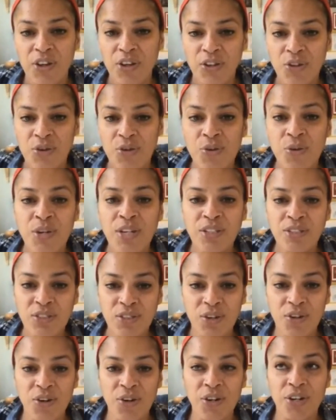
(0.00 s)
you can
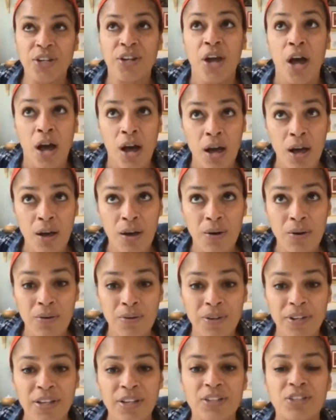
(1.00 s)
turn an
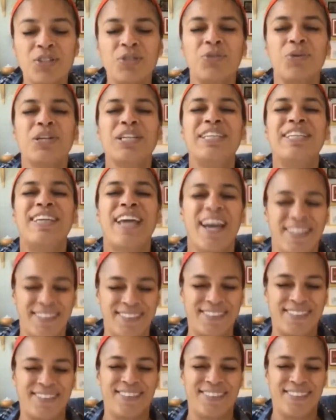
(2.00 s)
uh-oh into a
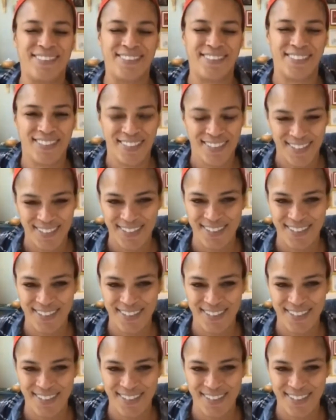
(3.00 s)
yes.